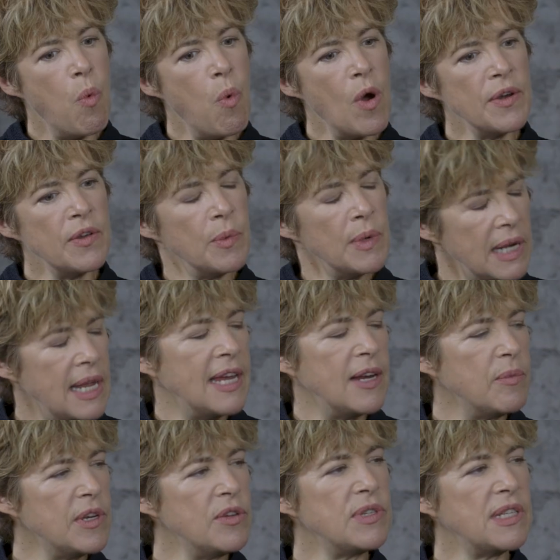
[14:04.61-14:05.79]
What do we need?
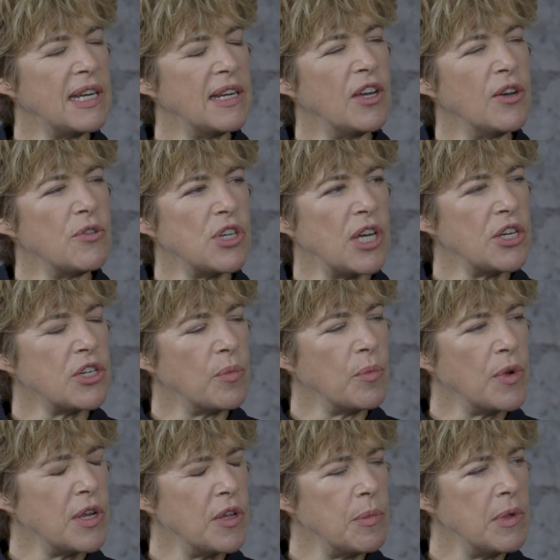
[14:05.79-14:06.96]
When you say negotiation,
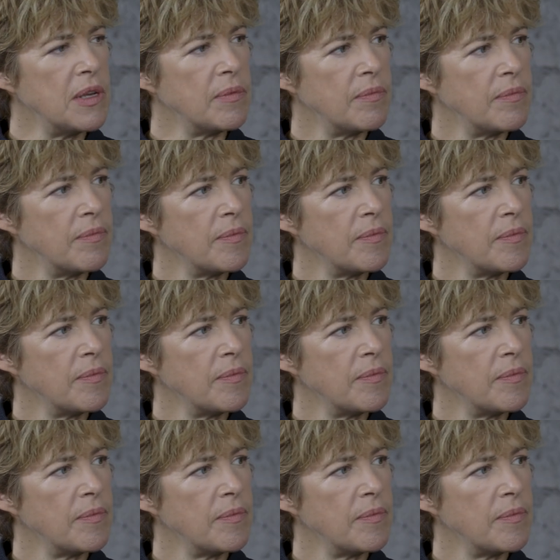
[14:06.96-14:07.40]
what do you mean? Well,